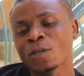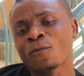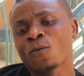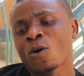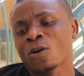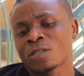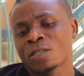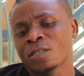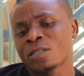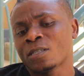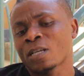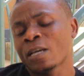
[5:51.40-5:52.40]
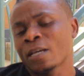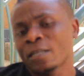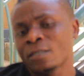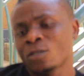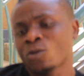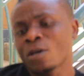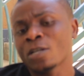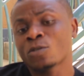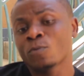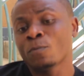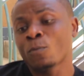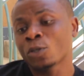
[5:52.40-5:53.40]
Of course, it's uh, it's going
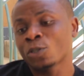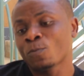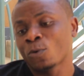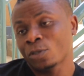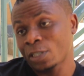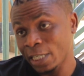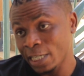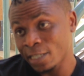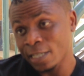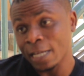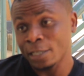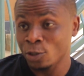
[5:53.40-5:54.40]
to be much much easier.